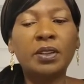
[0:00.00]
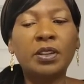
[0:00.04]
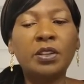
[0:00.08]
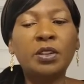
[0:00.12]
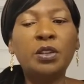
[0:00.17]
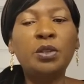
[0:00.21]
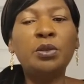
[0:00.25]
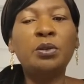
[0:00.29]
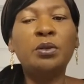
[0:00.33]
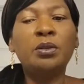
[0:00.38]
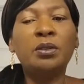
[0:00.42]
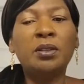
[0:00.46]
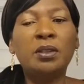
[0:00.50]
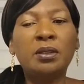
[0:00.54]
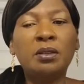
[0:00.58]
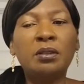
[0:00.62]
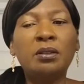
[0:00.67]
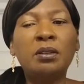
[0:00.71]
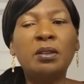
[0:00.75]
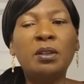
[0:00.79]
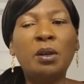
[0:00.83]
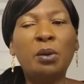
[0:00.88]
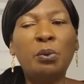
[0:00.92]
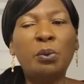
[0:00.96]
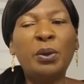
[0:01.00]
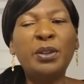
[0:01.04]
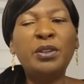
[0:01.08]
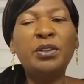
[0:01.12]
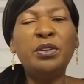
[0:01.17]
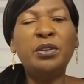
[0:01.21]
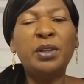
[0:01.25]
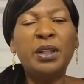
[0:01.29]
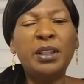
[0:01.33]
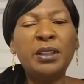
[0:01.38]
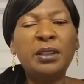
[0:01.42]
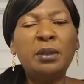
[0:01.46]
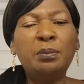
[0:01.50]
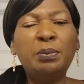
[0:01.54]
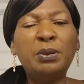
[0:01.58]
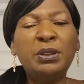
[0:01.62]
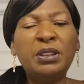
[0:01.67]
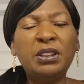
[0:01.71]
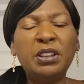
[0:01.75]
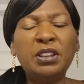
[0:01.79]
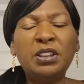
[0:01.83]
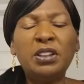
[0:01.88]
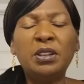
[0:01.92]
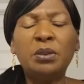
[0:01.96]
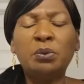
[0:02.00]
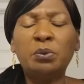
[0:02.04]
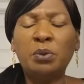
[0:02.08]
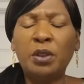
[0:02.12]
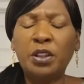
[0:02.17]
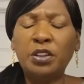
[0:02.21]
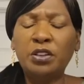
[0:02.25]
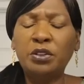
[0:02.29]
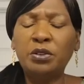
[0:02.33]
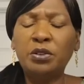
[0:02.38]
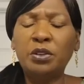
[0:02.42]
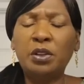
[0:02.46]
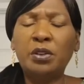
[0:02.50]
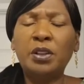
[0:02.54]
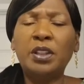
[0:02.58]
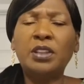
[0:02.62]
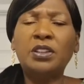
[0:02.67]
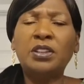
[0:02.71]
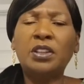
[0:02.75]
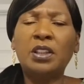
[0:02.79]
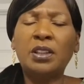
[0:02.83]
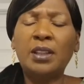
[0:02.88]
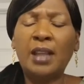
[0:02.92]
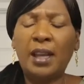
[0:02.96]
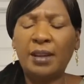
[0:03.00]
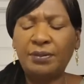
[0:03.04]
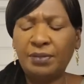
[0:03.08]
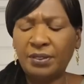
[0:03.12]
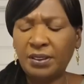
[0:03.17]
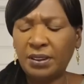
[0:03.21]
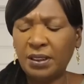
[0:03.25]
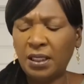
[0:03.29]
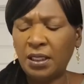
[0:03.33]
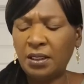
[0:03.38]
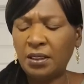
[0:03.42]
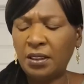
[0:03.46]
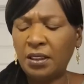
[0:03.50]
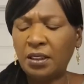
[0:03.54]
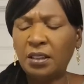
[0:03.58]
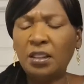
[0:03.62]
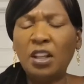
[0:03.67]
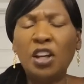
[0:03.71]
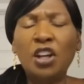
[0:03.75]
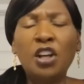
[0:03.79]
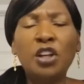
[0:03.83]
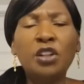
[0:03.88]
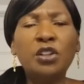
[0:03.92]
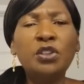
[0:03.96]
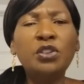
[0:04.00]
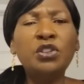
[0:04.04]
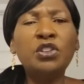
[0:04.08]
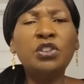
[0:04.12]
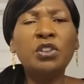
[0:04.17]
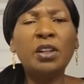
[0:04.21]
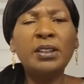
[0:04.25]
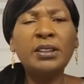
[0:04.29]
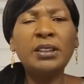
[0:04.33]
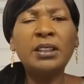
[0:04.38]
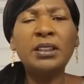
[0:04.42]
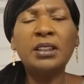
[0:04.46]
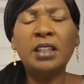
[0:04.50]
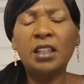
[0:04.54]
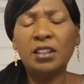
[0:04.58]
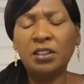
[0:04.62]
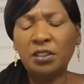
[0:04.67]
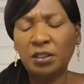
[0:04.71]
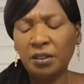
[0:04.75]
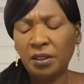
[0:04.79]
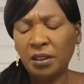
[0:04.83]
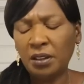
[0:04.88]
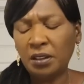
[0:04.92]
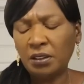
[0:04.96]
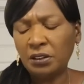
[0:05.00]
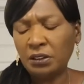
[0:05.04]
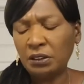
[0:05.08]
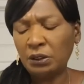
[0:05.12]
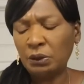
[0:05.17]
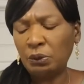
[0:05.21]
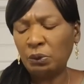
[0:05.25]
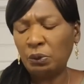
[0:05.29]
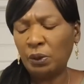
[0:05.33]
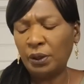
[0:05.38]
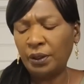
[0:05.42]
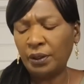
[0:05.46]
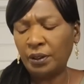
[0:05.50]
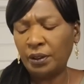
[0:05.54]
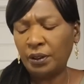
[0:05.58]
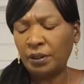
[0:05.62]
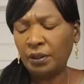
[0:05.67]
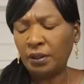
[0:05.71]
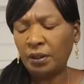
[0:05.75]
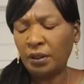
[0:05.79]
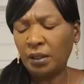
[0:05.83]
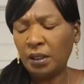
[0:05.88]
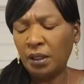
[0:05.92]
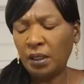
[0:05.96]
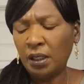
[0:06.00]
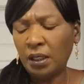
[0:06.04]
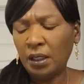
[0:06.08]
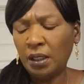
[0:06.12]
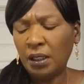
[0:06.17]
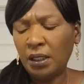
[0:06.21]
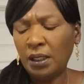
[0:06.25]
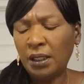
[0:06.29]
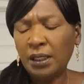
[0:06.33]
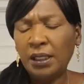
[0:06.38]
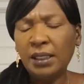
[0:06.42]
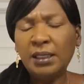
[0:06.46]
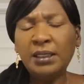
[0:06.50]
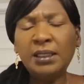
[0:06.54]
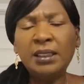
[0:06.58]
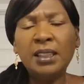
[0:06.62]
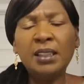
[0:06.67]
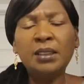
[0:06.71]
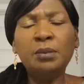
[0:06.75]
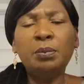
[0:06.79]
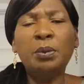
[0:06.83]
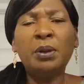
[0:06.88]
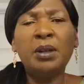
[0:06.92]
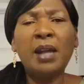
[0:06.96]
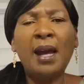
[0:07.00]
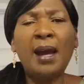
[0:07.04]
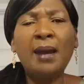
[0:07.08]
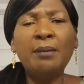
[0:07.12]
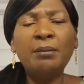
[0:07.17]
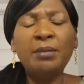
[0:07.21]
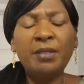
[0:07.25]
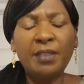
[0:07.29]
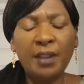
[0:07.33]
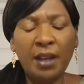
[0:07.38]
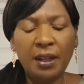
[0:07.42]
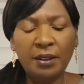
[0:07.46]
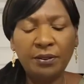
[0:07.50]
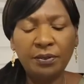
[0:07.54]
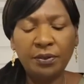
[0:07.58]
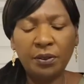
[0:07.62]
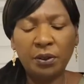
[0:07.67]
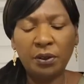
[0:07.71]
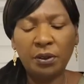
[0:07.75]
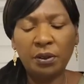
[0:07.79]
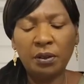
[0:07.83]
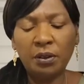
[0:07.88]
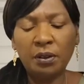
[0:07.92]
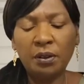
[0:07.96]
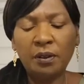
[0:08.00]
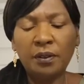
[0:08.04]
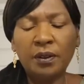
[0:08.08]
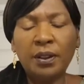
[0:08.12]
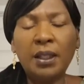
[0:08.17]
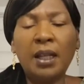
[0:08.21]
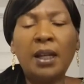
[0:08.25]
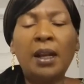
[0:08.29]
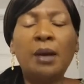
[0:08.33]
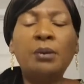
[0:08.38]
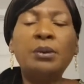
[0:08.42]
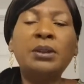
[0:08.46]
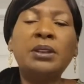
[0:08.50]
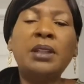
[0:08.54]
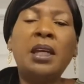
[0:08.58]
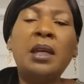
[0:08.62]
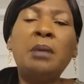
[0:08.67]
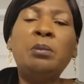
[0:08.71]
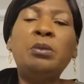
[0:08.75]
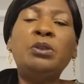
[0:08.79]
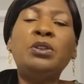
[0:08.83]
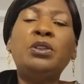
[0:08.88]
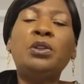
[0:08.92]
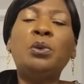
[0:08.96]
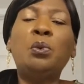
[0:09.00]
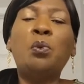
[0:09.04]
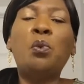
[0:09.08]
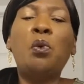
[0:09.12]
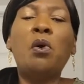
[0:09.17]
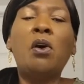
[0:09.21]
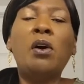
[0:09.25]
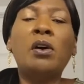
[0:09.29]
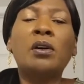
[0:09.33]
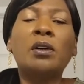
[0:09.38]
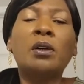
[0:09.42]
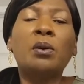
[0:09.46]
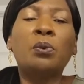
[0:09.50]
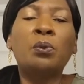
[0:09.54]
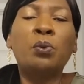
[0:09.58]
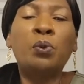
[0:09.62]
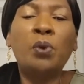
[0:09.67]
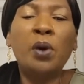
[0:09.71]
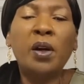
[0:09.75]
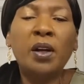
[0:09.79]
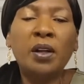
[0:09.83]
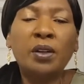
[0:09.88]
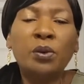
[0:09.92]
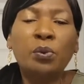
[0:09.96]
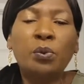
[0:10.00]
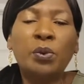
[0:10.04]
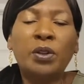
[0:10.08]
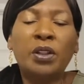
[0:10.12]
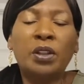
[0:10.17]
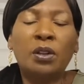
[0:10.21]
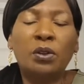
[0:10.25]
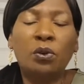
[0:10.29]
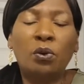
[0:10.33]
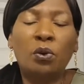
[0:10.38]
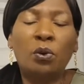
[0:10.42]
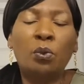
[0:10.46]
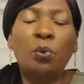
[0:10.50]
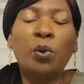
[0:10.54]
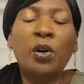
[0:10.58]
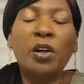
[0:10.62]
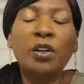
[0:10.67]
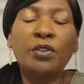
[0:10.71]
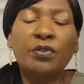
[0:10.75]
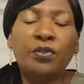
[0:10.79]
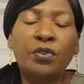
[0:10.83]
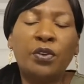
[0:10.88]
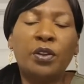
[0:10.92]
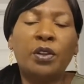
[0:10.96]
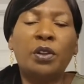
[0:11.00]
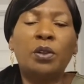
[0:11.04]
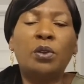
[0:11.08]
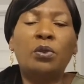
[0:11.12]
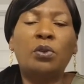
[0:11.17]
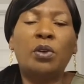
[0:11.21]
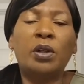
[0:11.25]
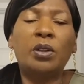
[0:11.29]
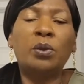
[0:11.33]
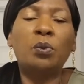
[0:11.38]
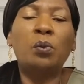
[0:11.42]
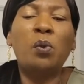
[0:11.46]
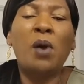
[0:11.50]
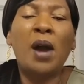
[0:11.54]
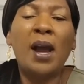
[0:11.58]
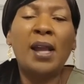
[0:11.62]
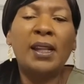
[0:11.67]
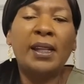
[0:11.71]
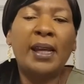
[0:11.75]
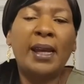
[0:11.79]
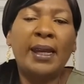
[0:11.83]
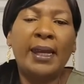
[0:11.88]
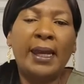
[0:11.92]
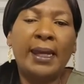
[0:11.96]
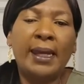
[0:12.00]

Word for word: you, you know, when you're in a position when you know that your life is ending, you start to get your things in order. He says, but I'm thankful that I was able to walk, work with the Lord, work for the Lord while I